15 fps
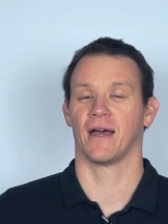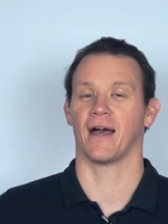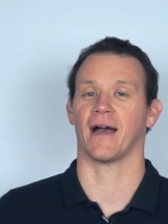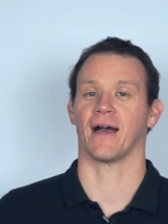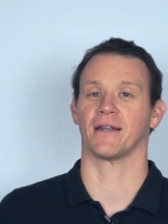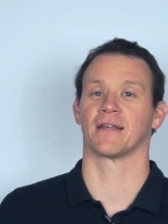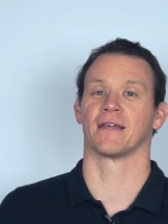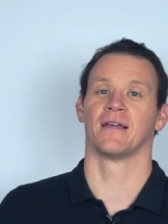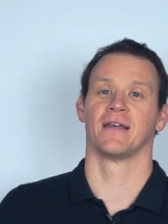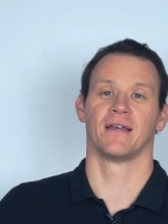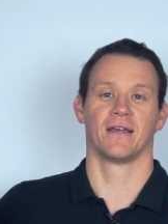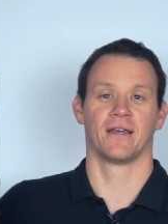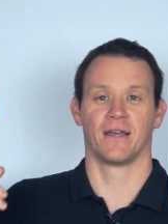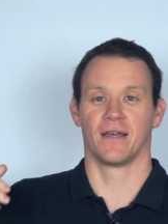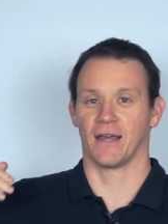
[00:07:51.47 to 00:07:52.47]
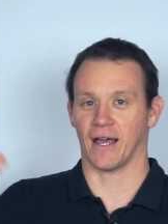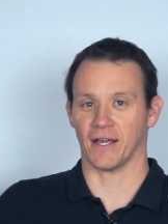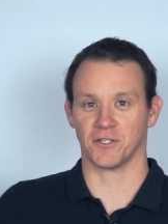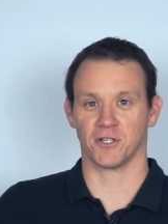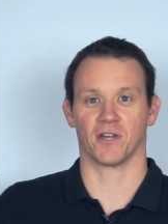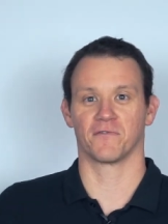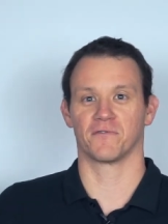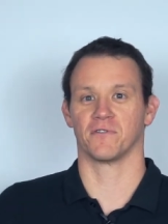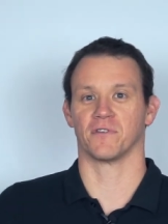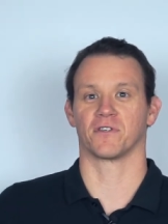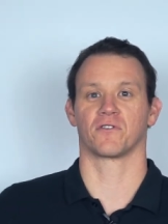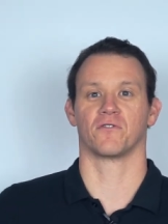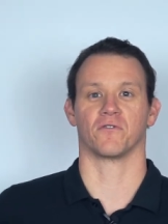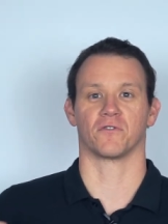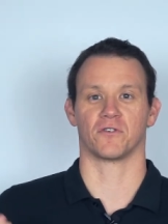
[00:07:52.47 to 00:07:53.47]
And as you go through this
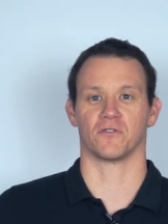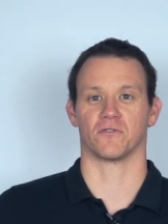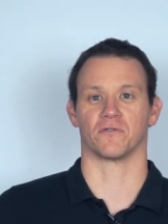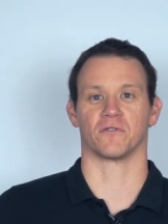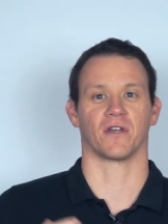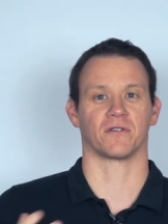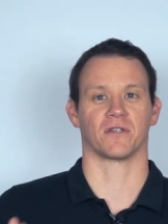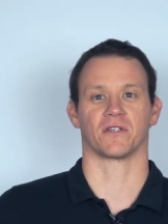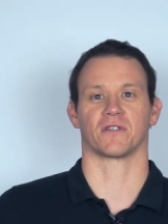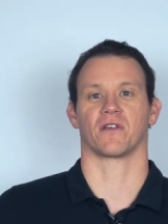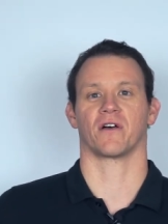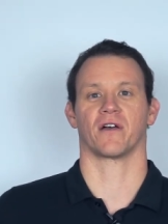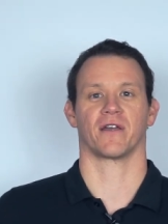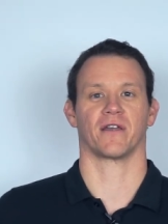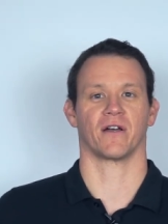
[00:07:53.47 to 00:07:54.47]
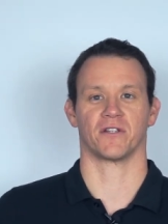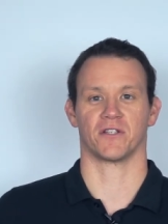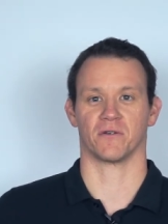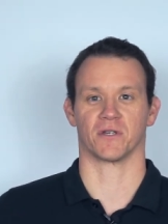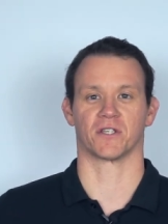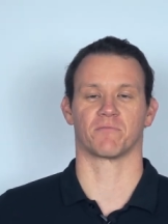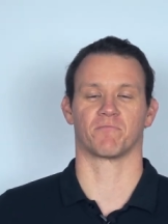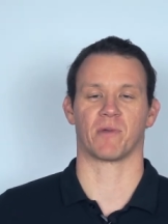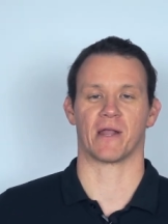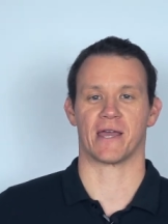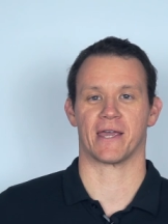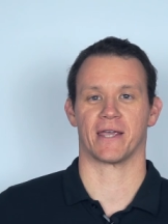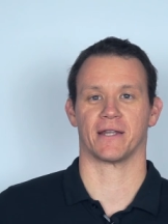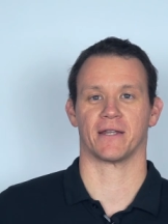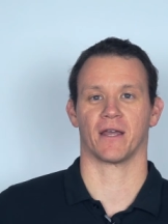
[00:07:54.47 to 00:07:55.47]
course, you'll notice that I, I do
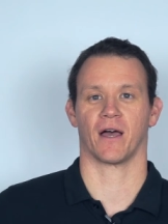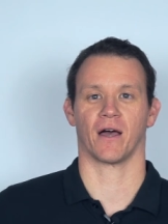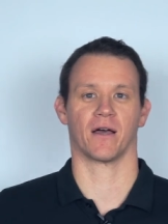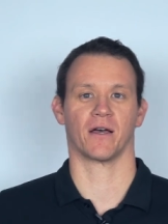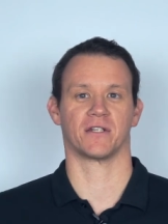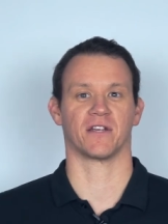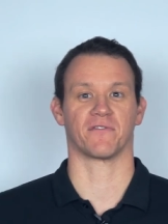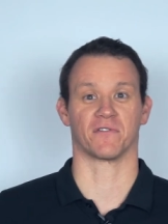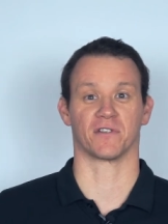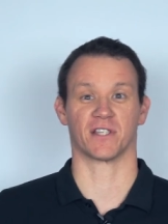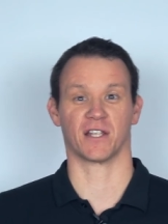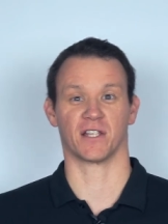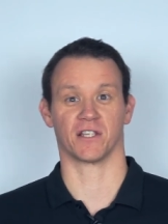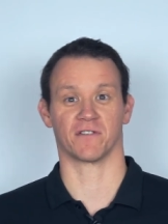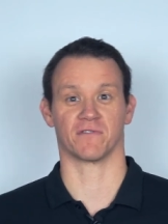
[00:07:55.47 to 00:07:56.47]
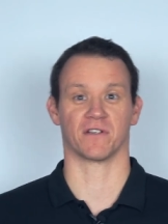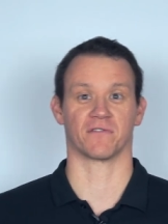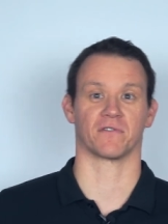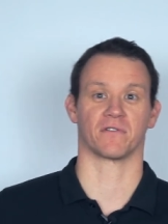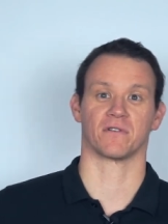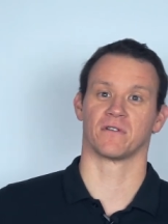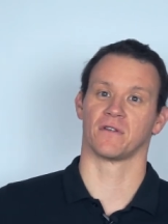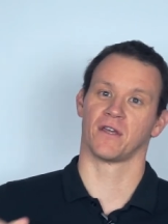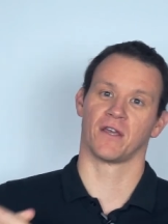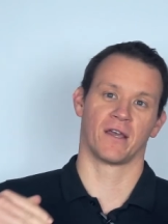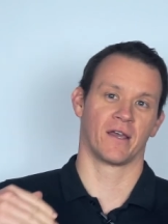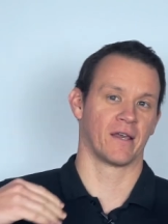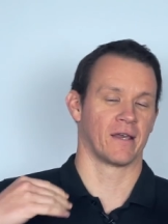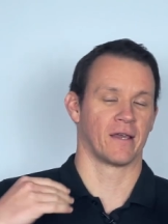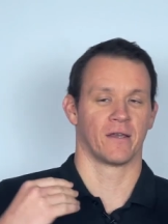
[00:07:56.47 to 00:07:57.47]
explain uh, different settings for different
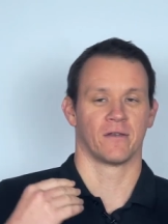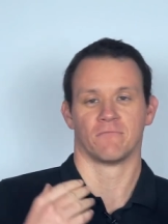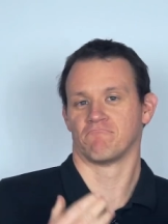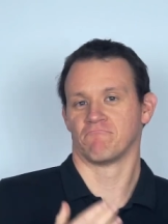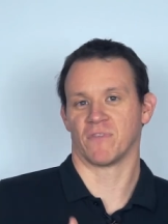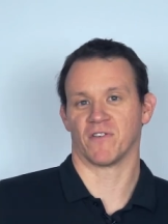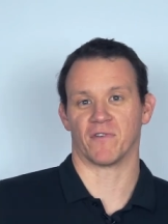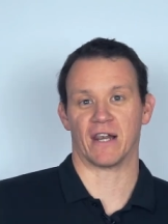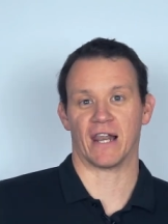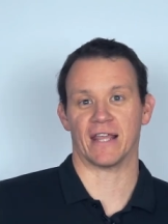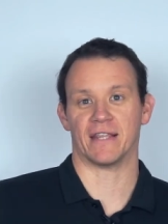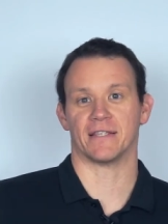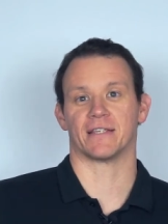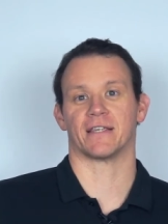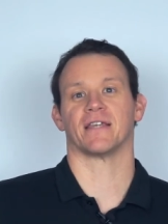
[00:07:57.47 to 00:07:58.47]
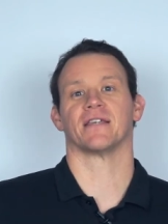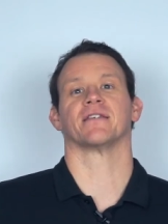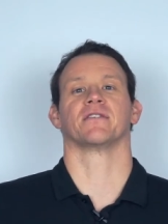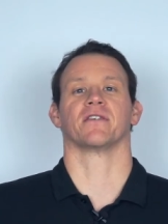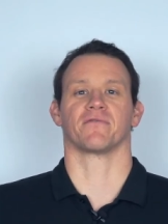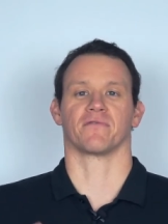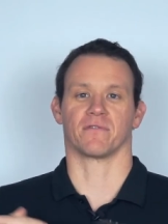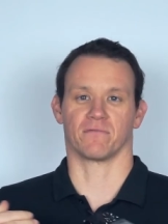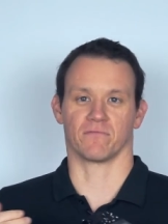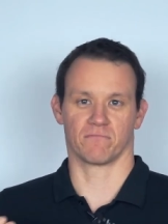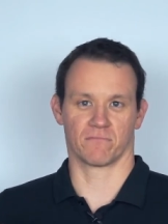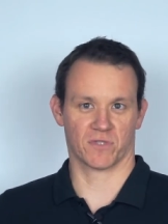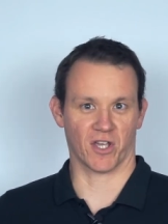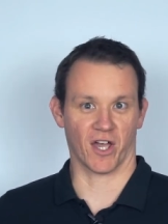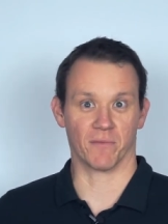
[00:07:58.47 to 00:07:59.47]
different lenses, different
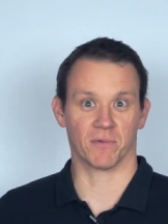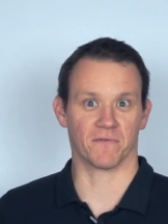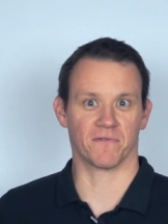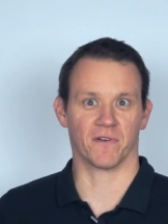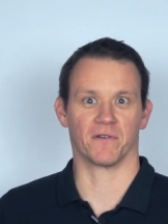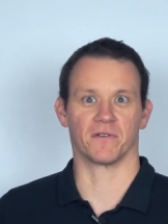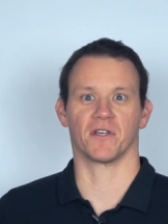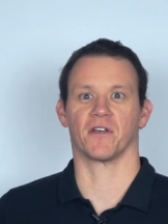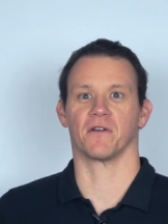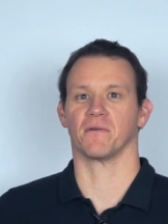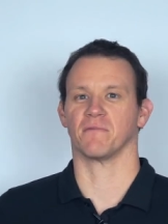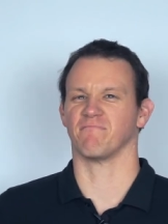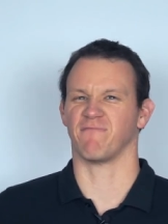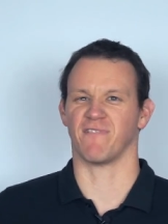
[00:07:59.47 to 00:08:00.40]
types of photo and